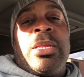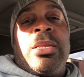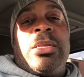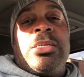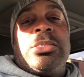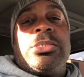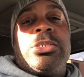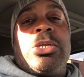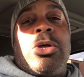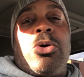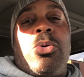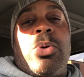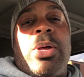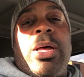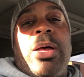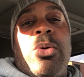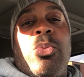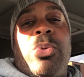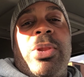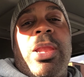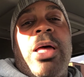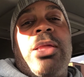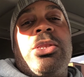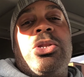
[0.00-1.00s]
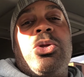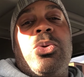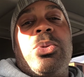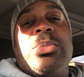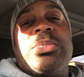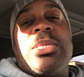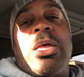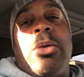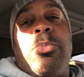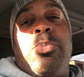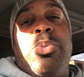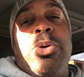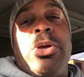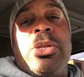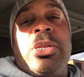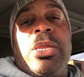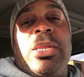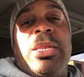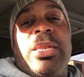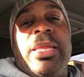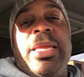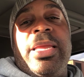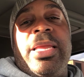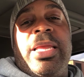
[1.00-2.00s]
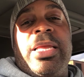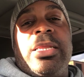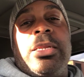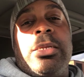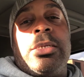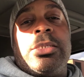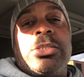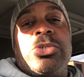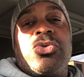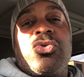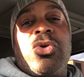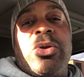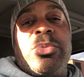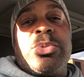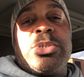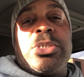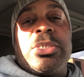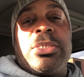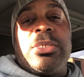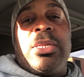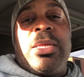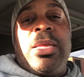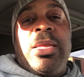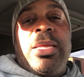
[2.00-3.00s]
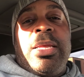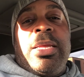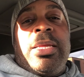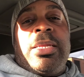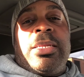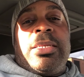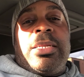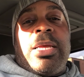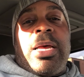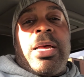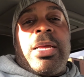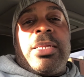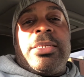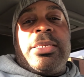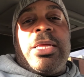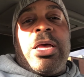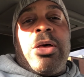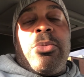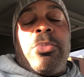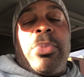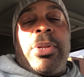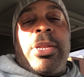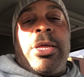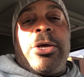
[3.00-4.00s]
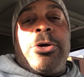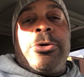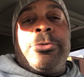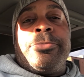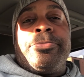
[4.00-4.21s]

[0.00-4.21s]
So what I'll do is I'll put a link in the description down below